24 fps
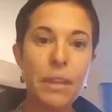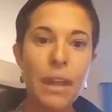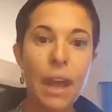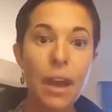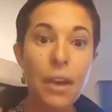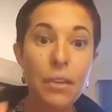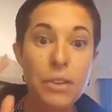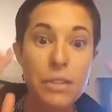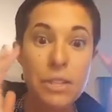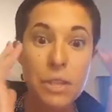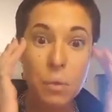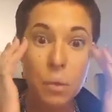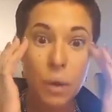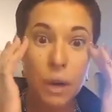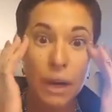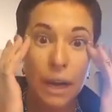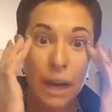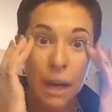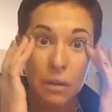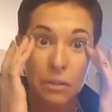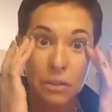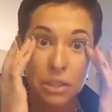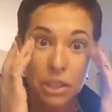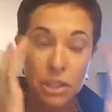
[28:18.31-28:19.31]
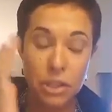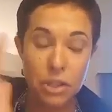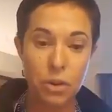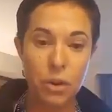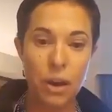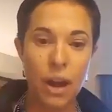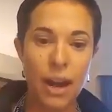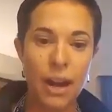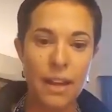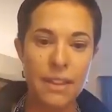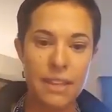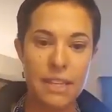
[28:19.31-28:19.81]
How does it work out to
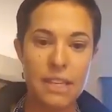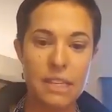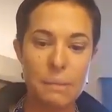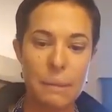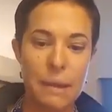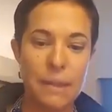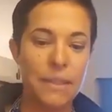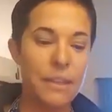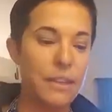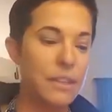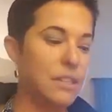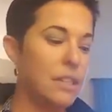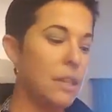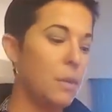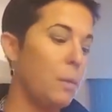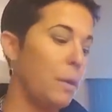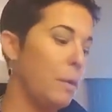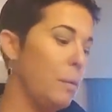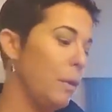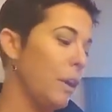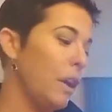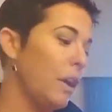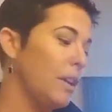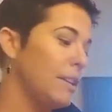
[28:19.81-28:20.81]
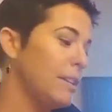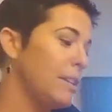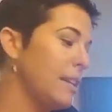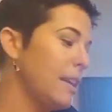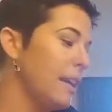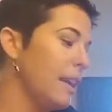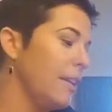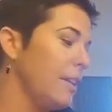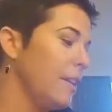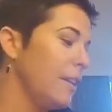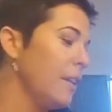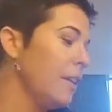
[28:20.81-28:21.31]
try these methods that we work on
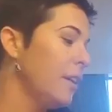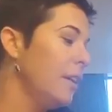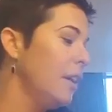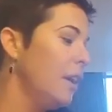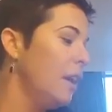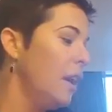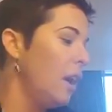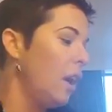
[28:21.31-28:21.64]
together